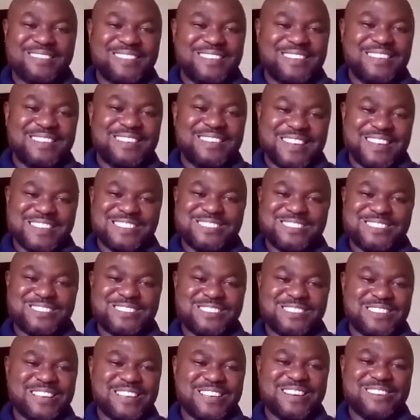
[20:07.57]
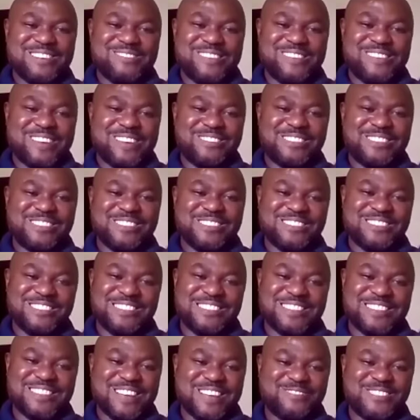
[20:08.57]
That's just what I just
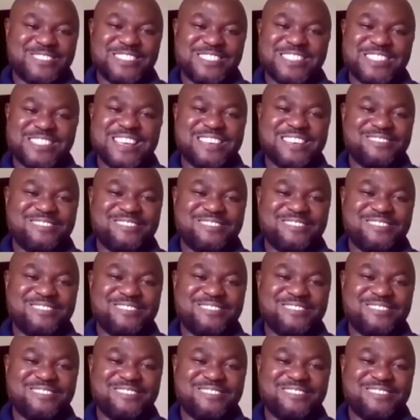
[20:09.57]
have to say.